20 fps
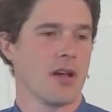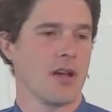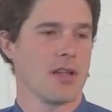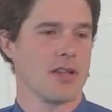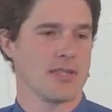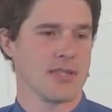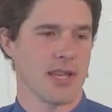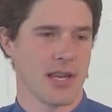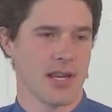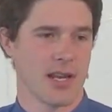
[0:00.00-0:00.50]

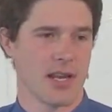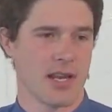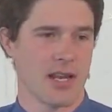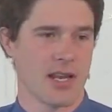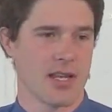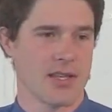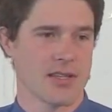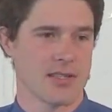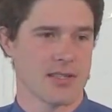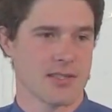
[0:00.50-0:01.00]
and saying,
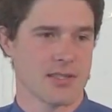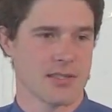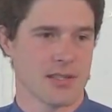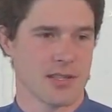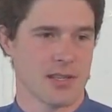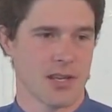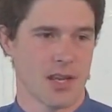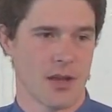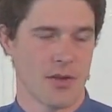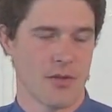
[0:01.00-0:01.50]
let's
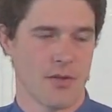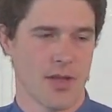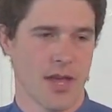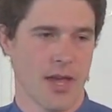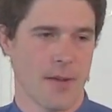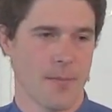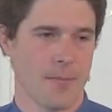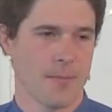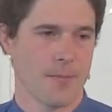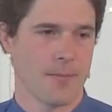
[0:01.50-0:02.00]
go
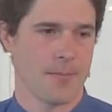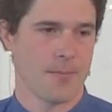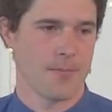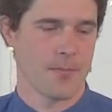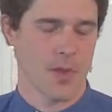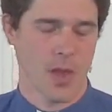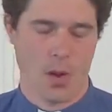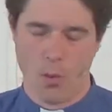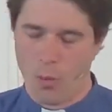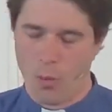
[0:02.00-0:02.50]
there. Now,